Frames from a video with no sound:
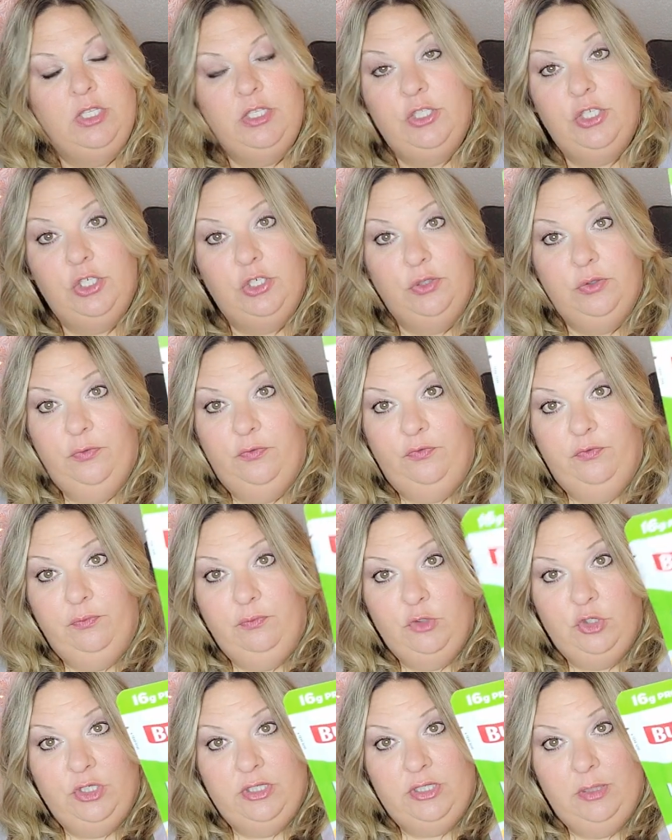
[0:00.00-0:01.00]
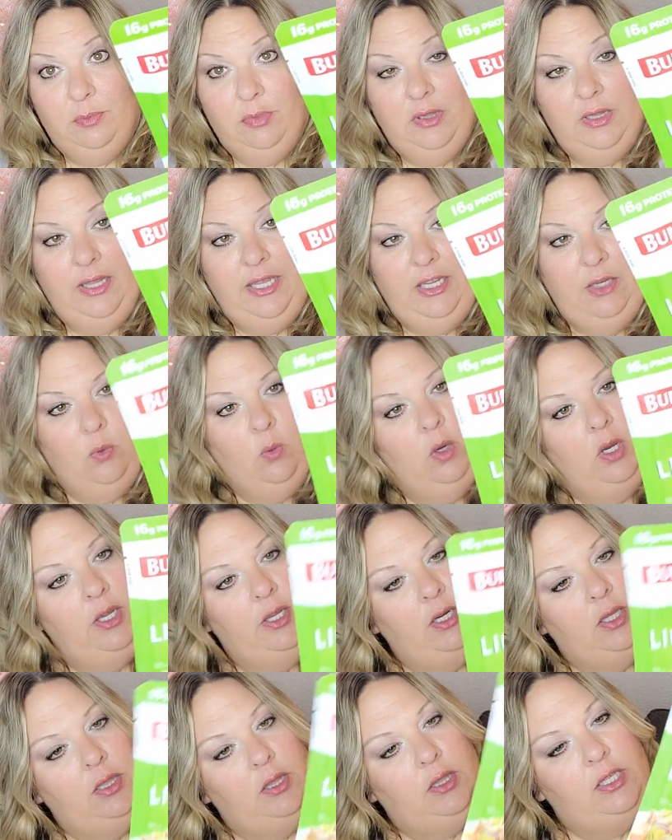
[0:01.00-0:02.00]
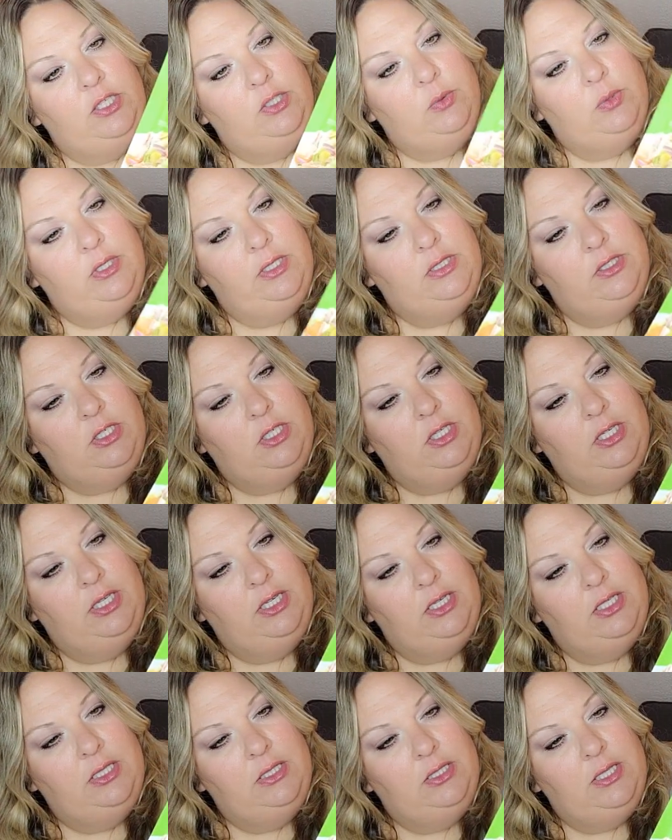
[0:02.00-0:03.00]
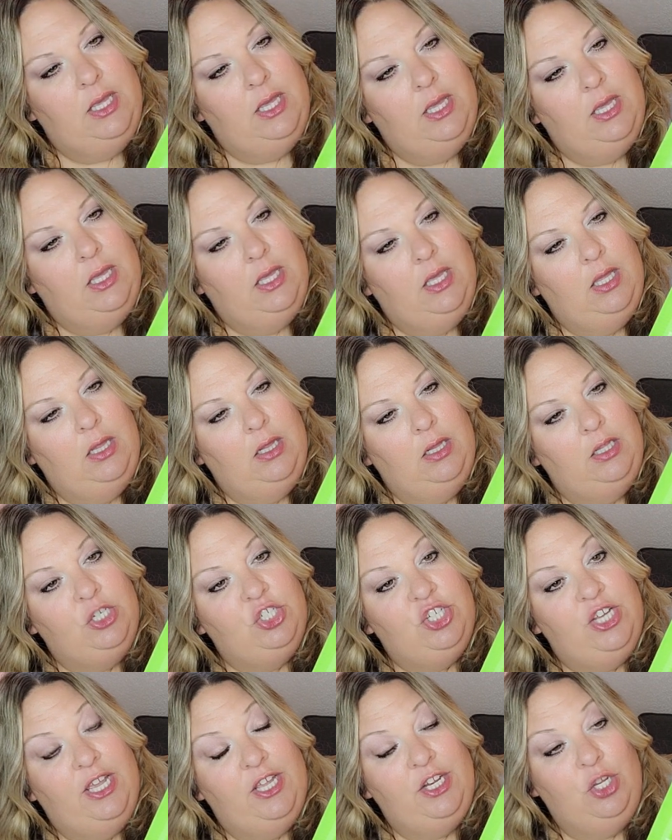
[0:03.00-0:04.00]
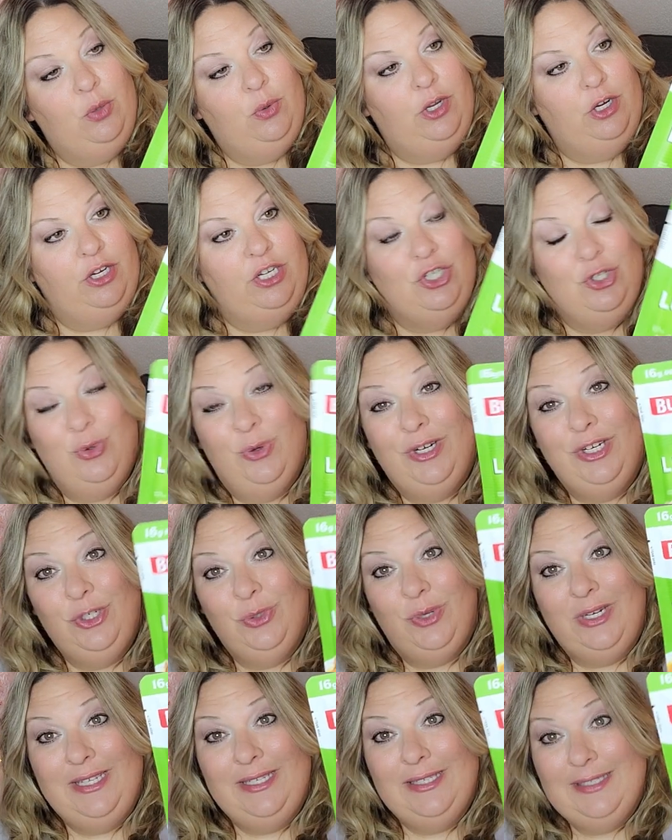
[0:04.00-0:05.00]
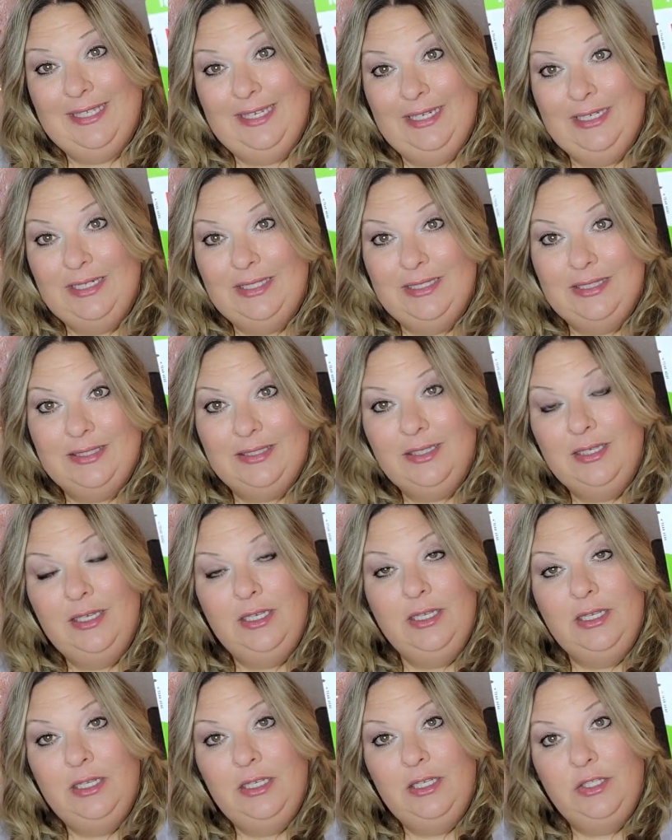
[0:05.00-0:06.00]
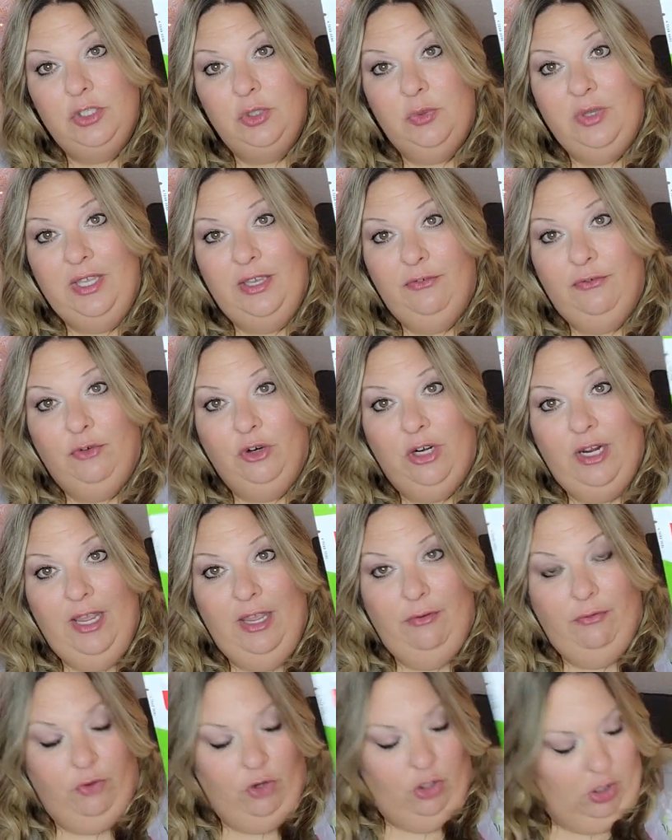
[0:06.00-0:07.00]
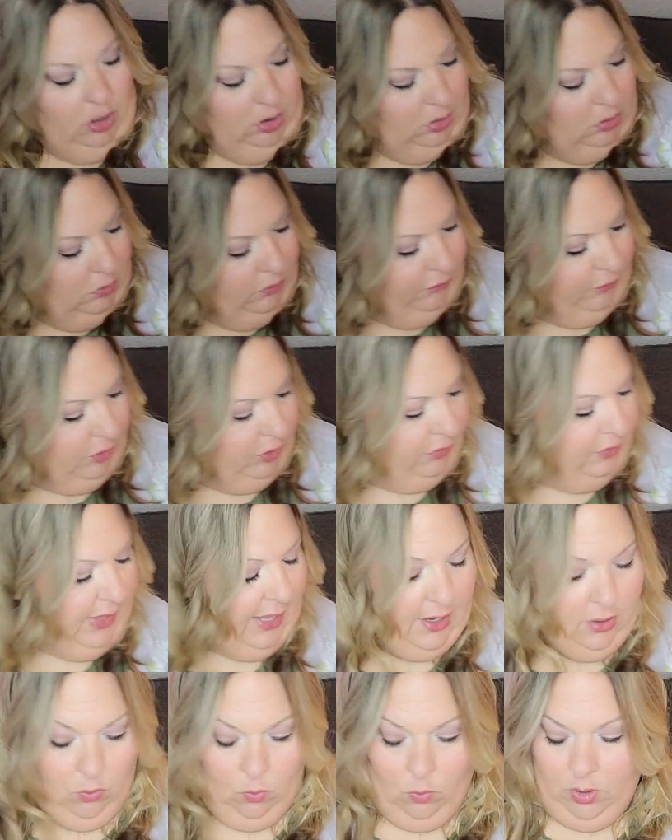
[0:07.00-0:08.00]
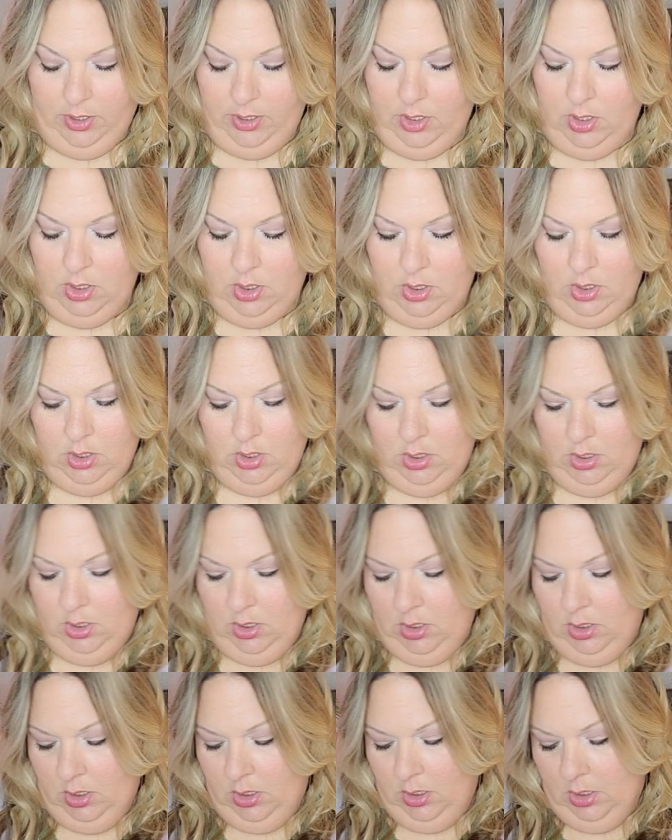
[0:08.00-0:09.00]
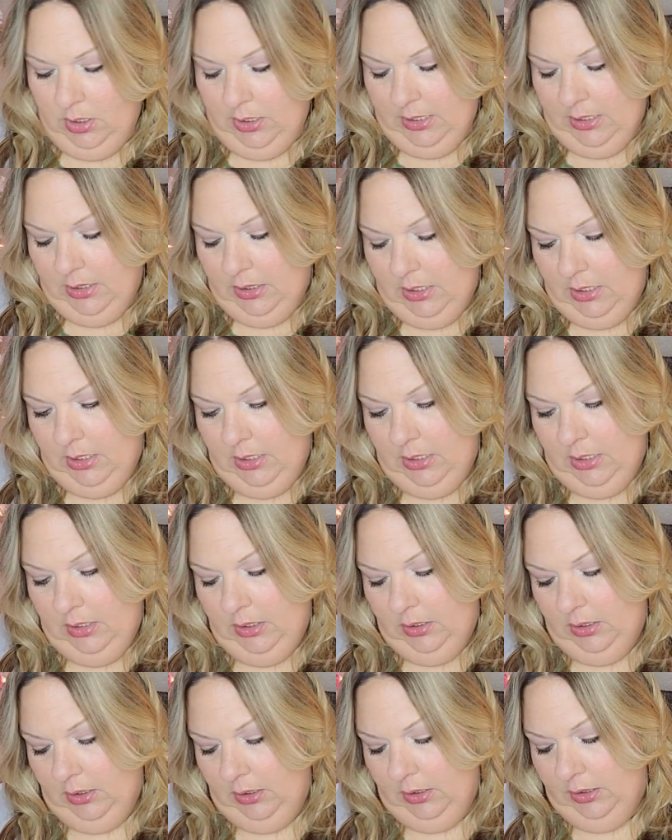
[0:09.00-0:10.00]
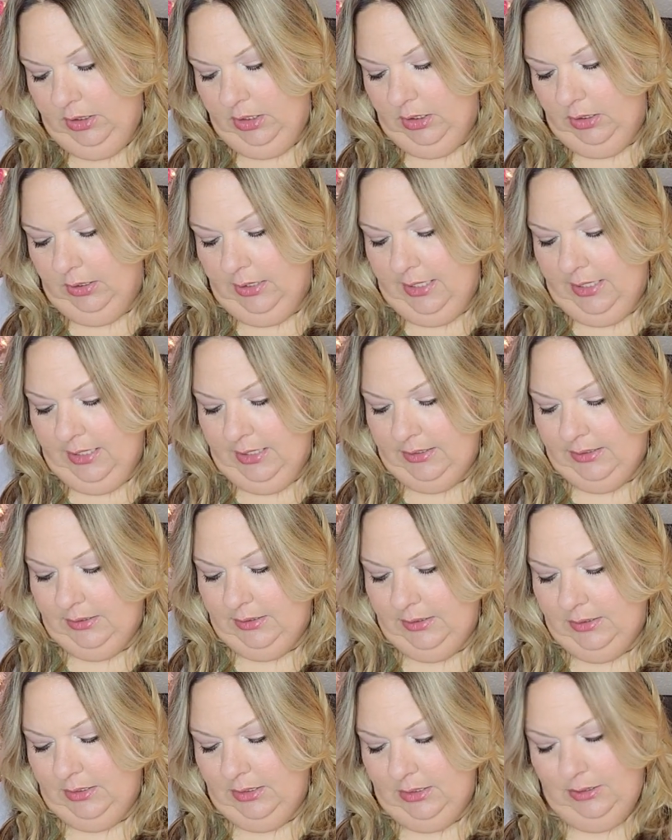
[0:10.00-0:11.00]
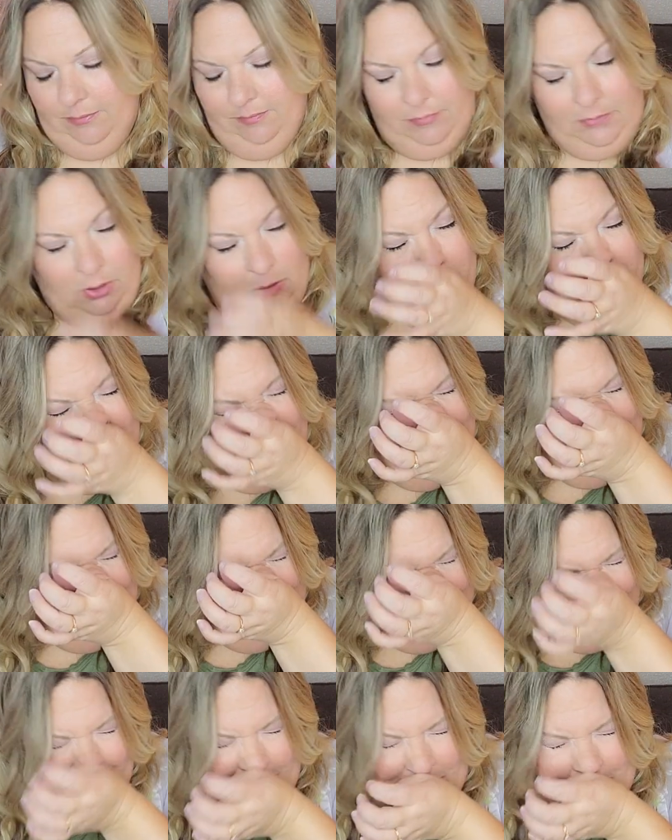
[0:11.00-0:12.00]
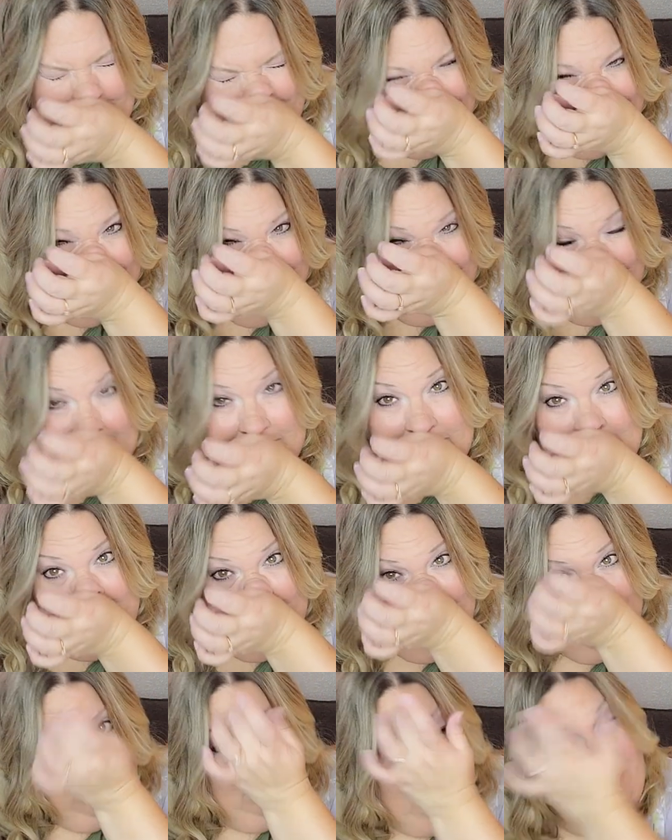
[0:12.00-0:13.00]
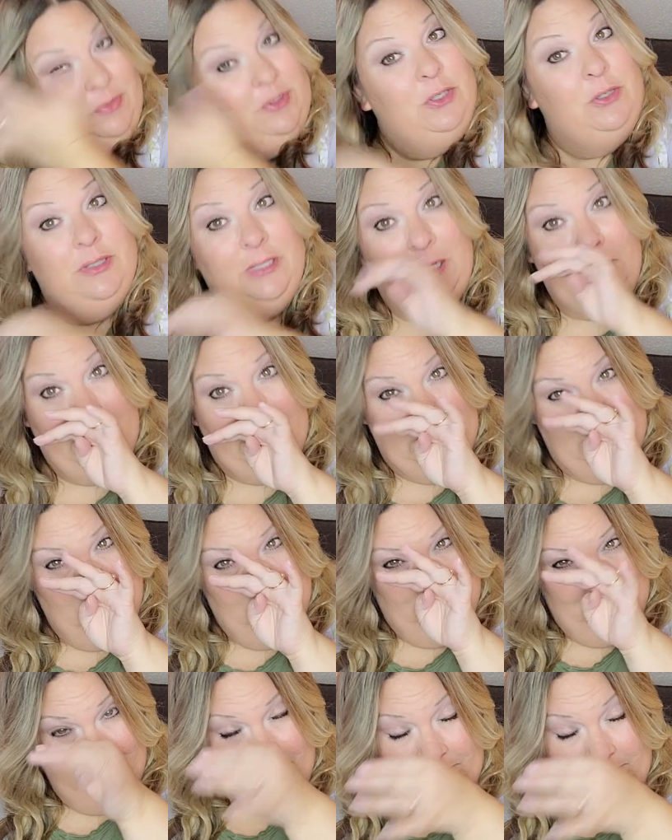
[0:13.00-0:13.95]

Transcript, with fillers: So just a plain one. This one is good until January 2026. So we have forever for that one. And then the last Oh my gosh, my nose is a tickle. I'm so sorry.